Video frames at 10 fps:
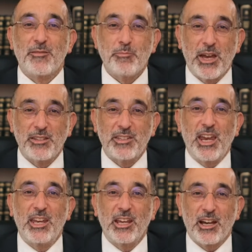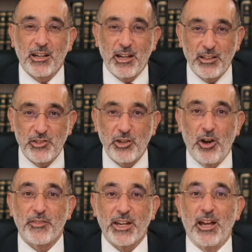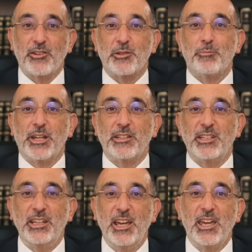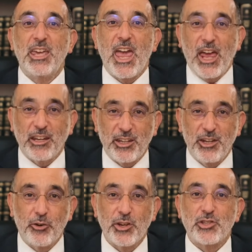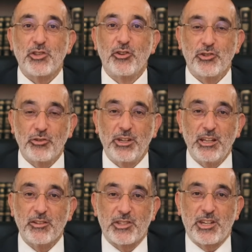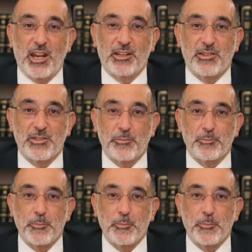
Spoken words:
maintaining a culture of accountability and adherence to legal standards.